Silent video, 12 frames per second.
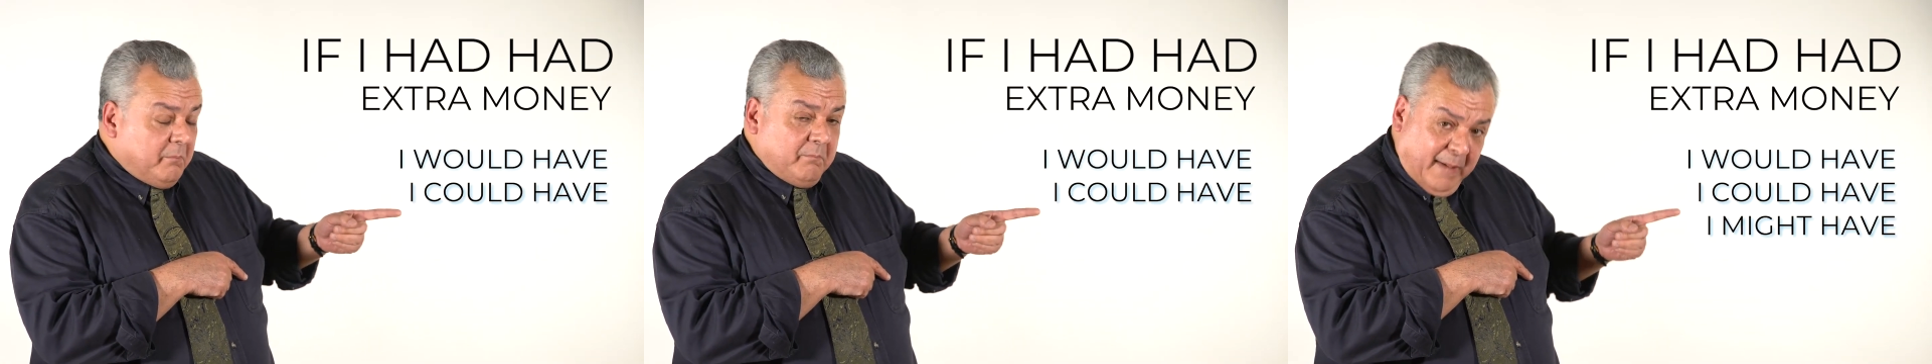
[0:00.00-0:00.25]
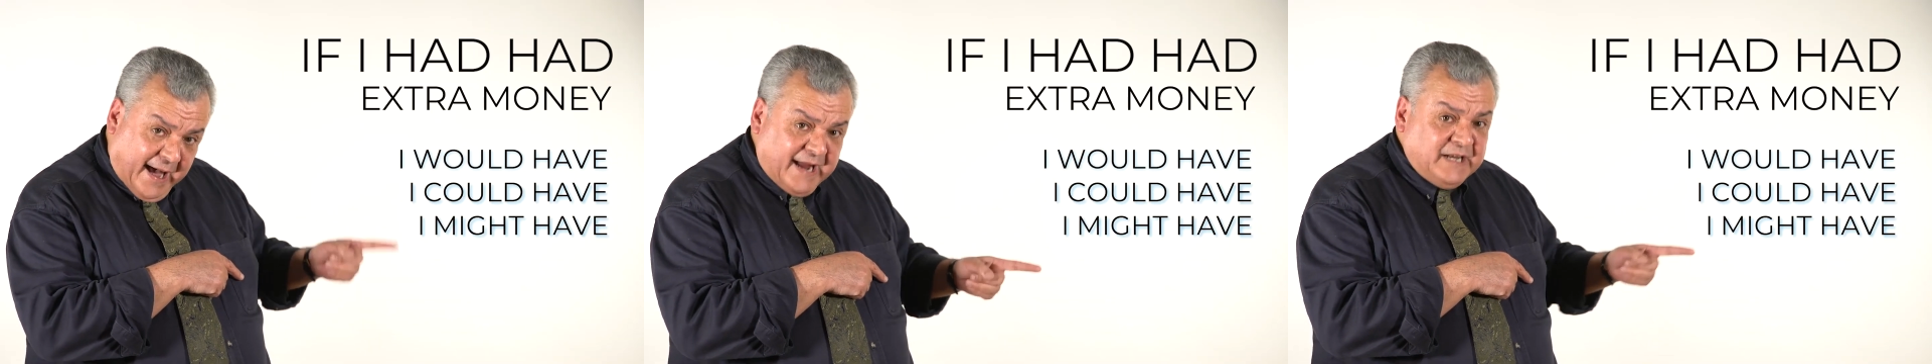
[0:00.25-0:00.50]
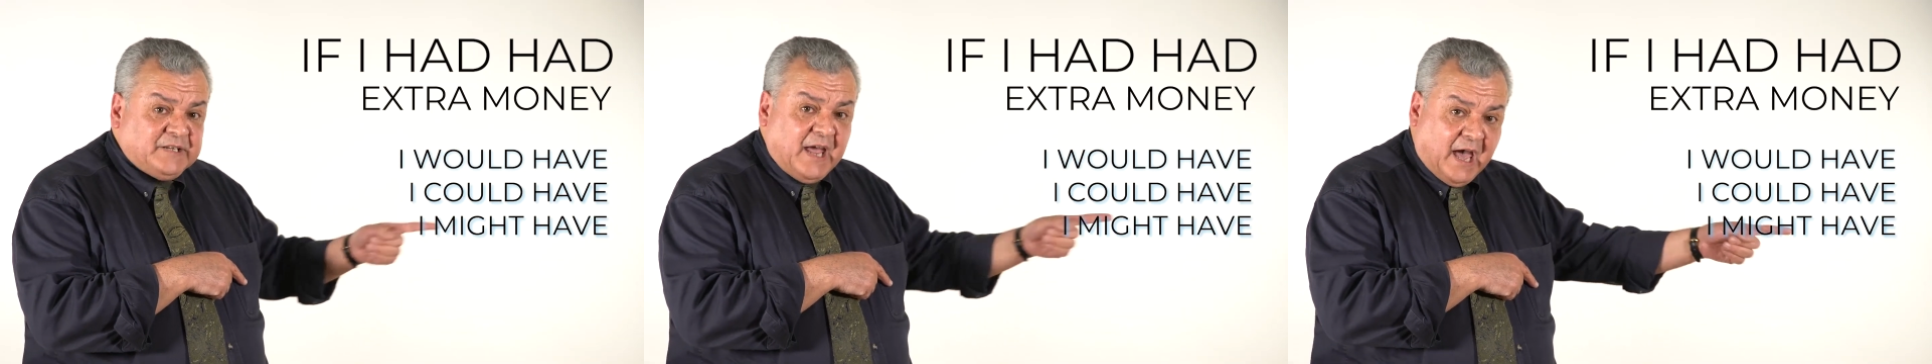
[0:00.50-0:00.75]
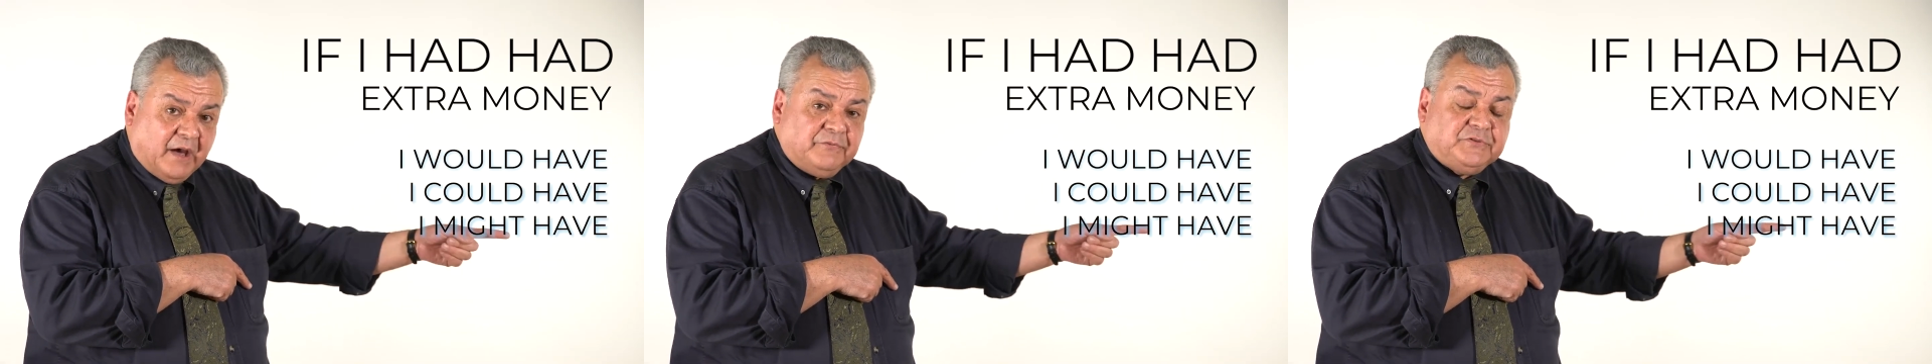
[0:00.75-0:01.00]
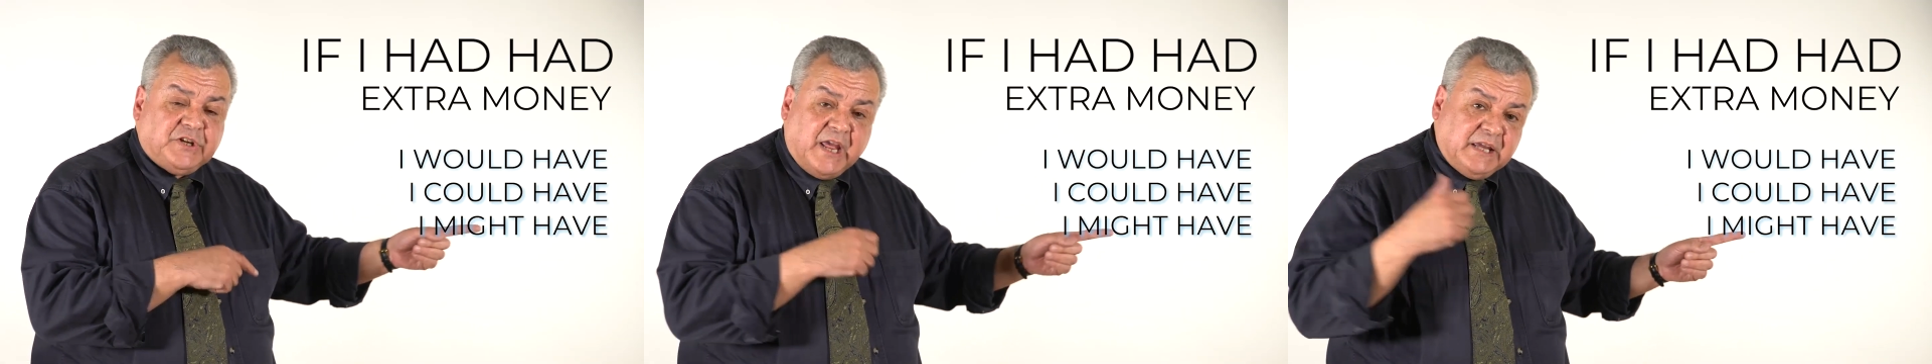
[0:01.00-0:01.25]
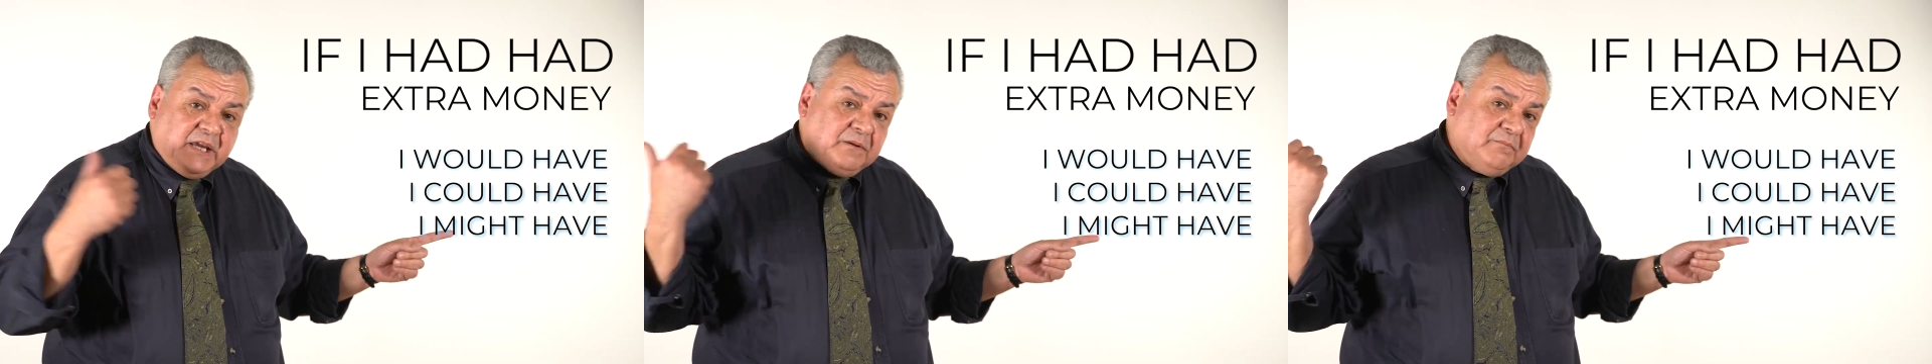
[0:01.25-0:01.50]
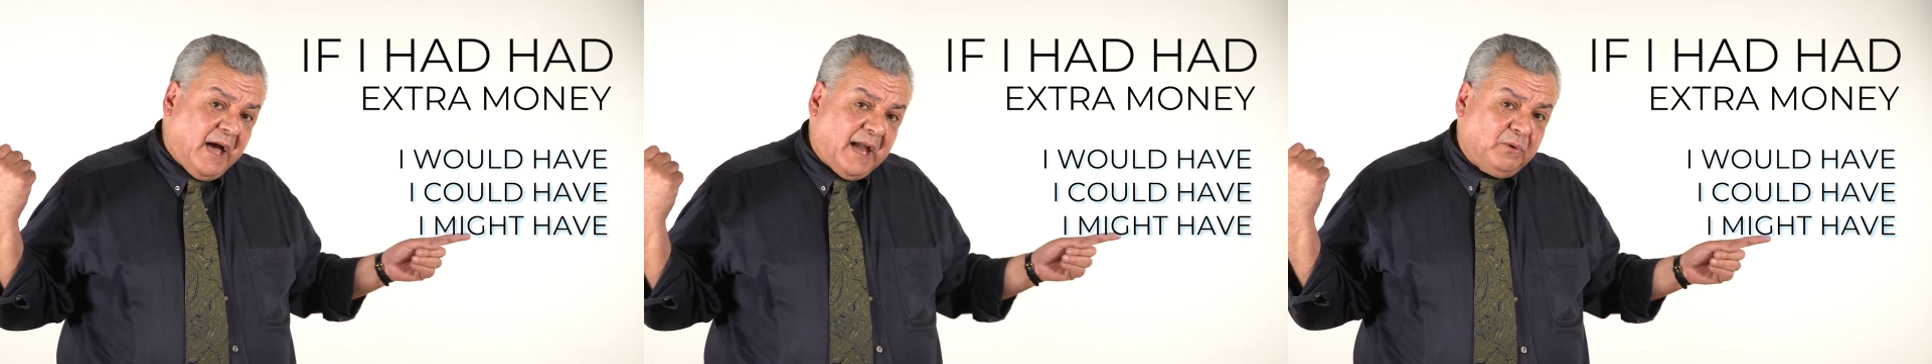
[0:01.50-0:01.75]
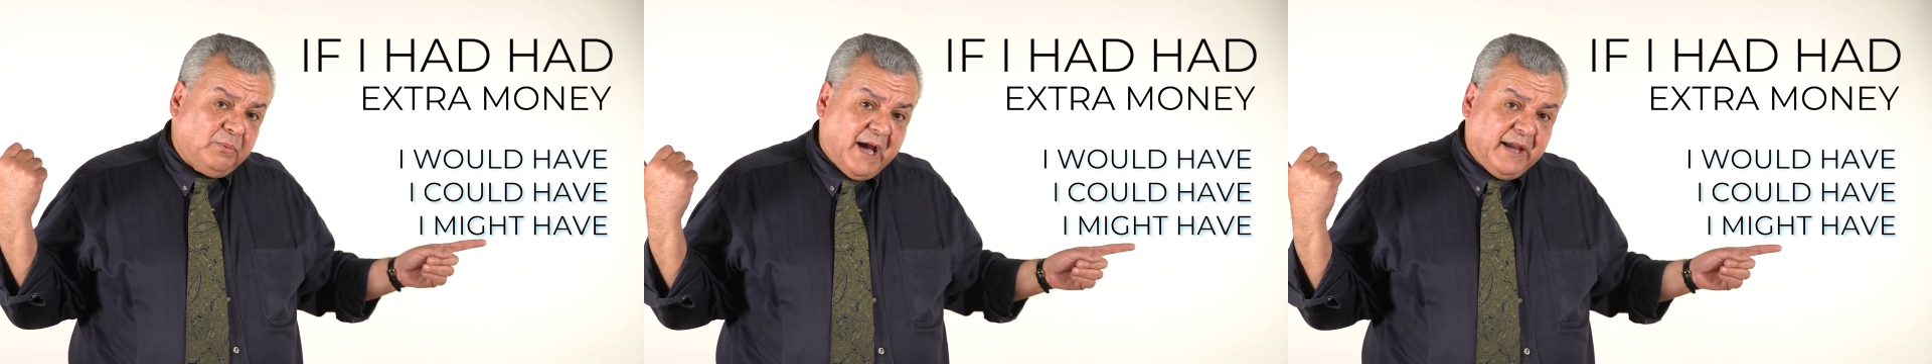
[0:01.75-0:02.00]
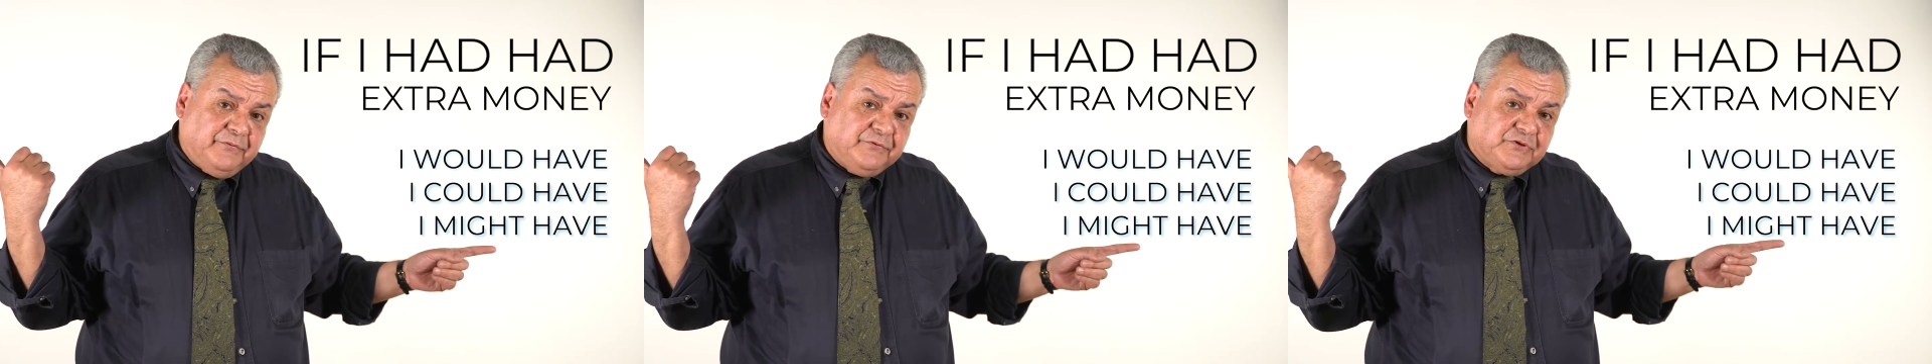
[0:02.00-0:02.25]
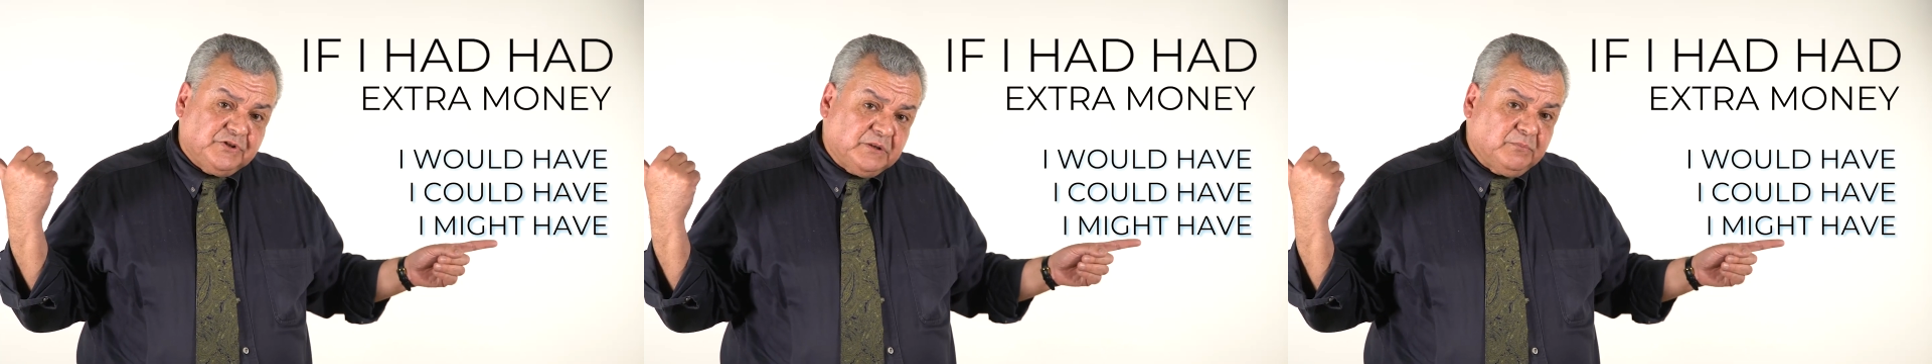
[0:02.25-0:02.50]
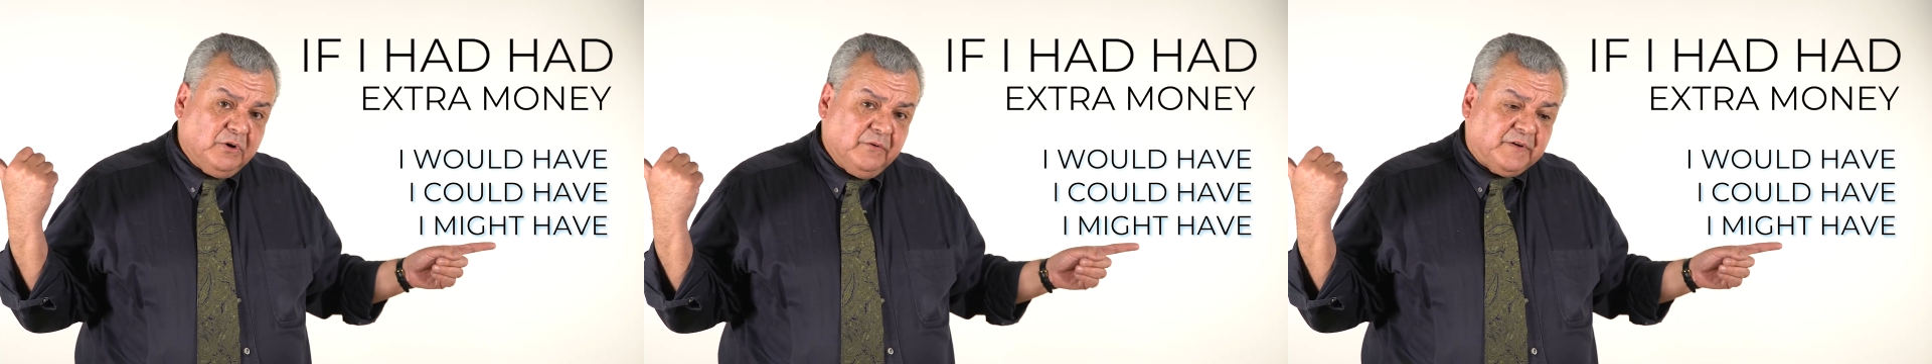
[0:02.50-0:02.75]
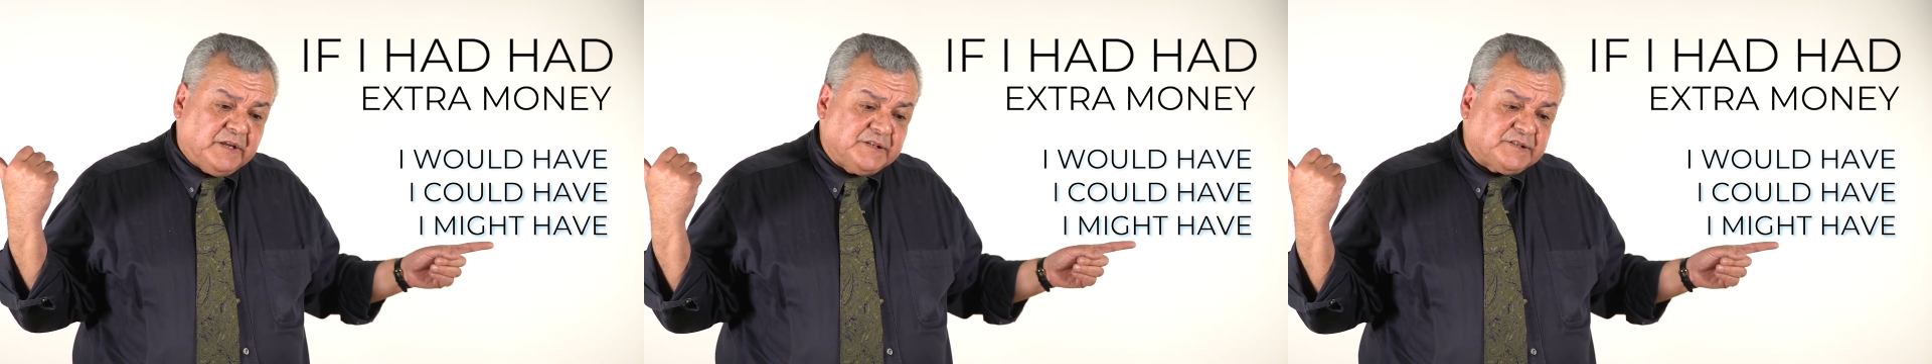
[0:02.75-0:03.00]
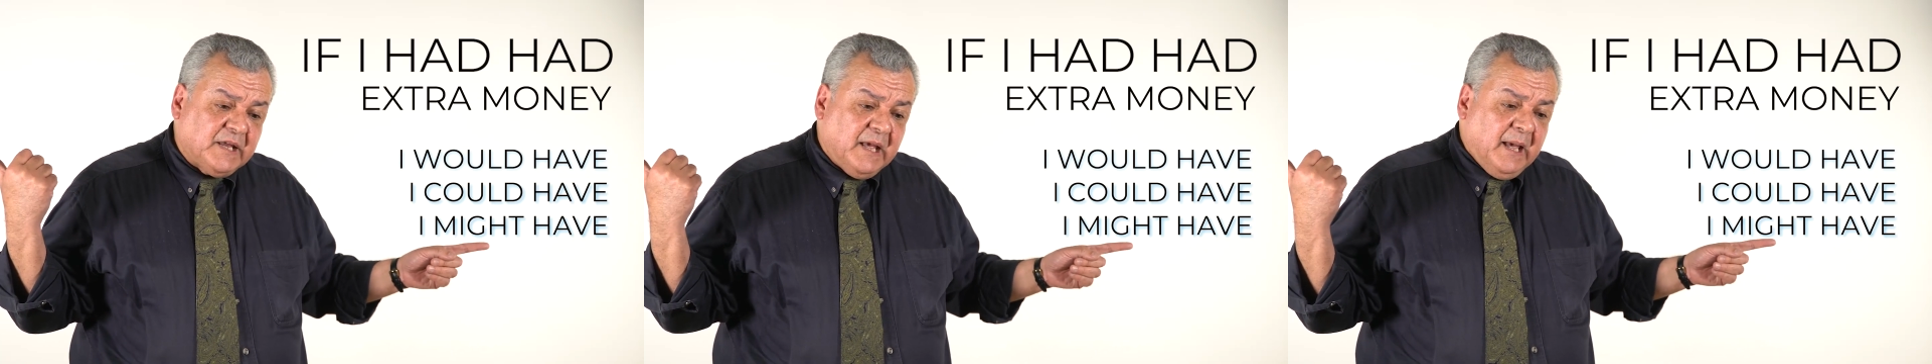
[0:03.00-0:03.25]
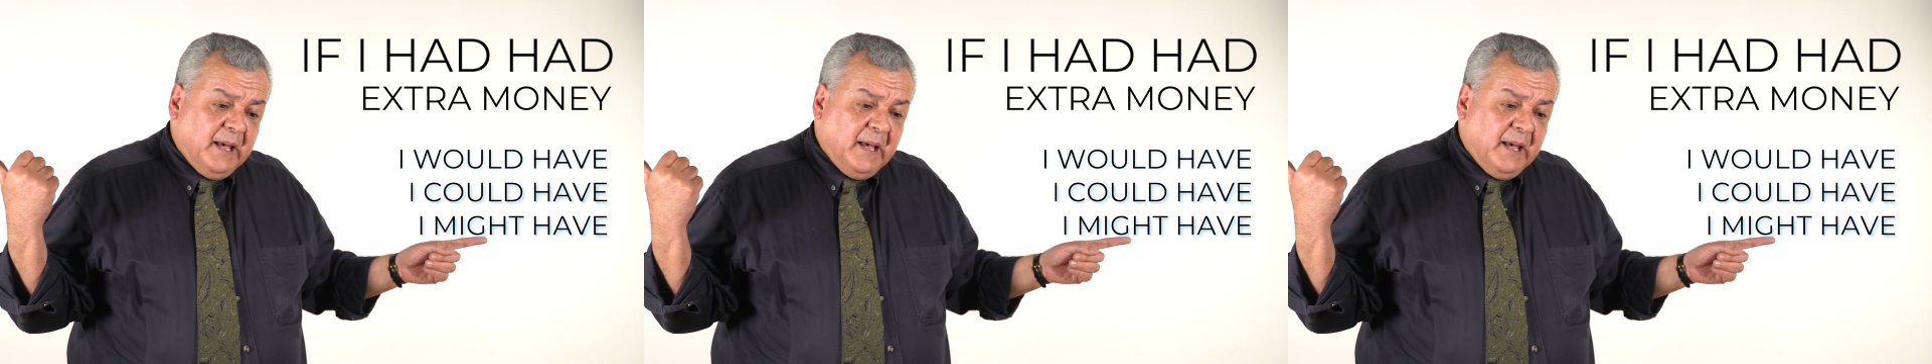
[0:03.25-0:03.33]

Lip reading: might have taken my wife to the movies.